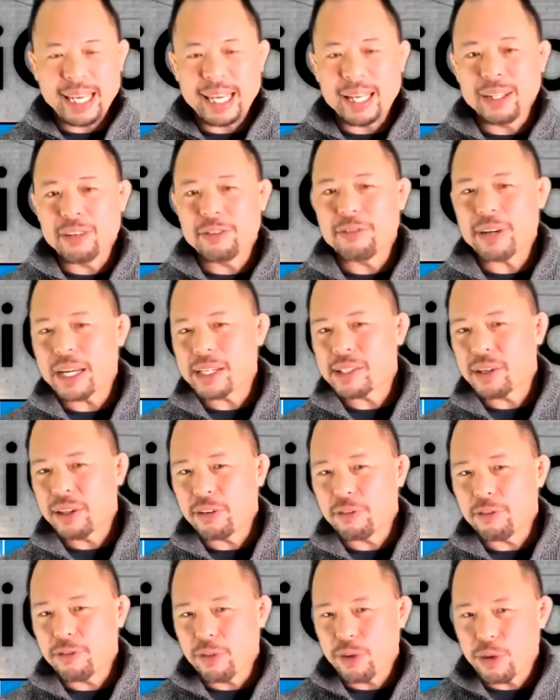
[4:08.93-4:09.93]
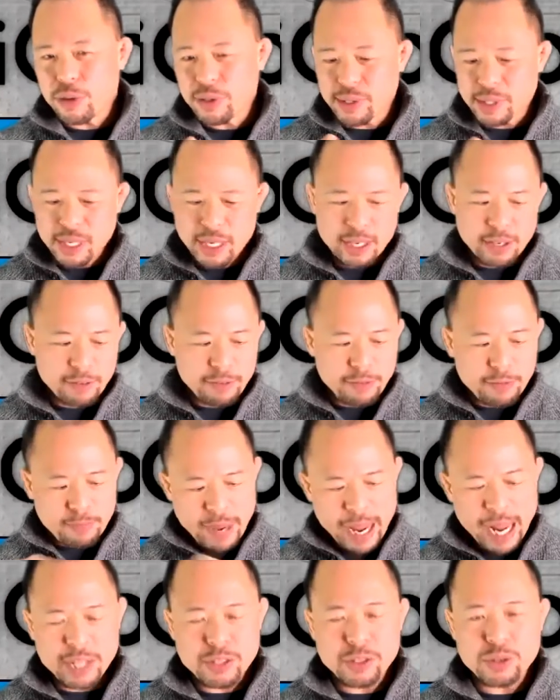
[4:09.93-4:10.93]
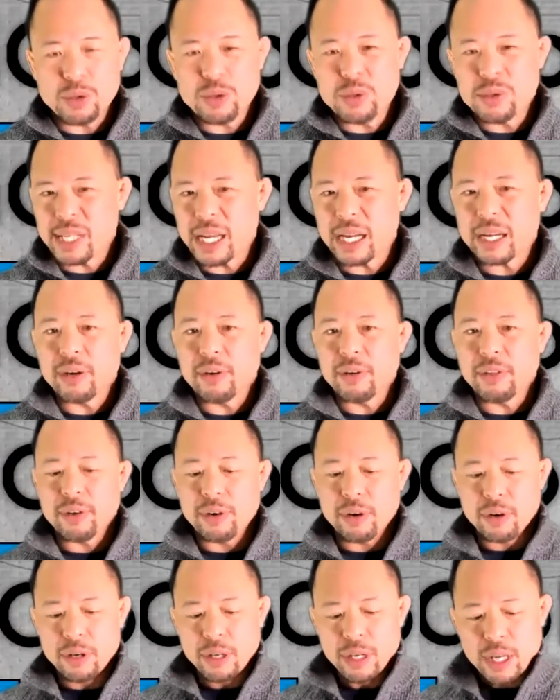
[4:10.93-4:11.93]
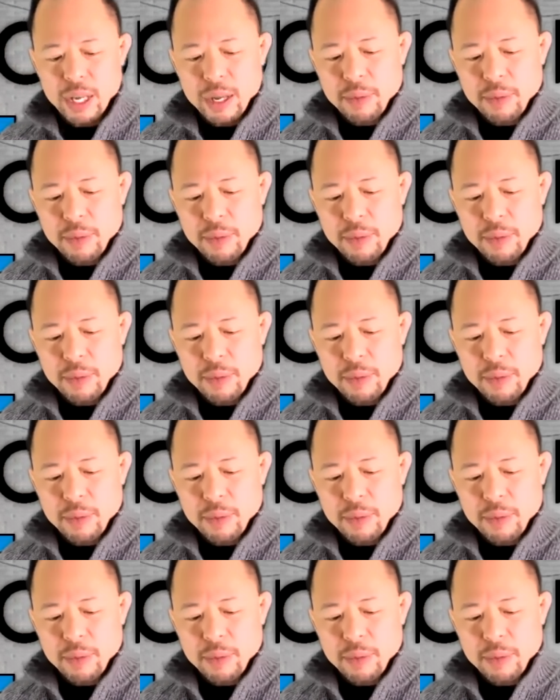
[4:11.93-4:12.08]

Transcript: ill effects on the first kind of pass through, second or third,